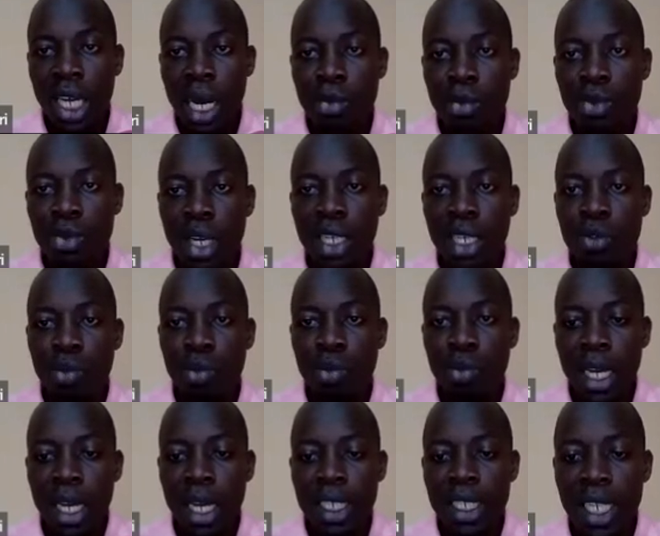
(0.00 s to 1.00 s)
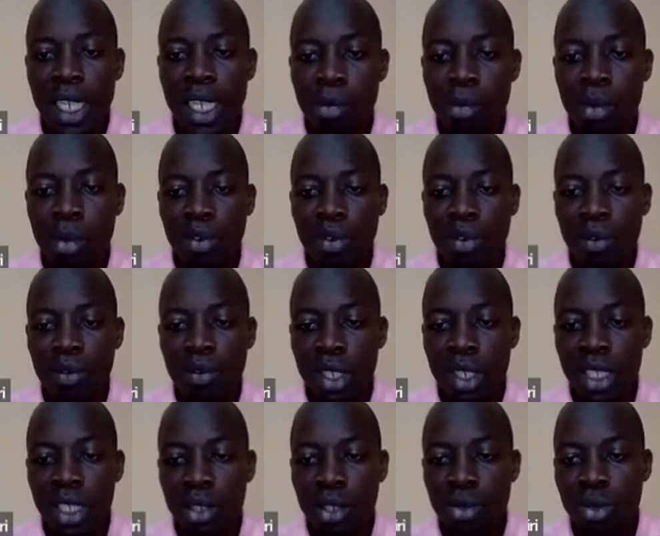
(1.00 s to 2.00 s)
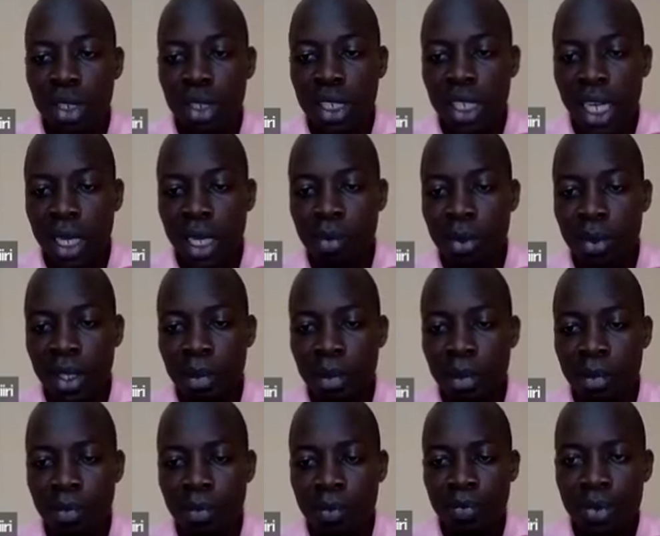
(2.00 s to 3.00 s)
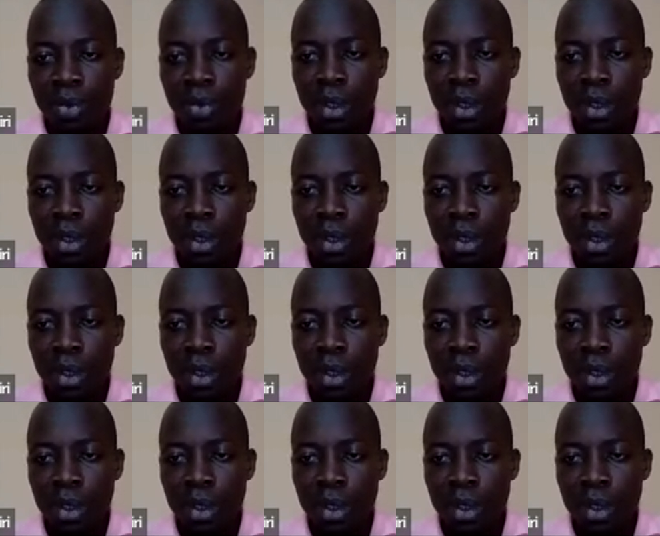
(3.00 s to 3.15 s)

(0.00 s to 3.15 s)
I'm trying to buy time of avoiding to retype them.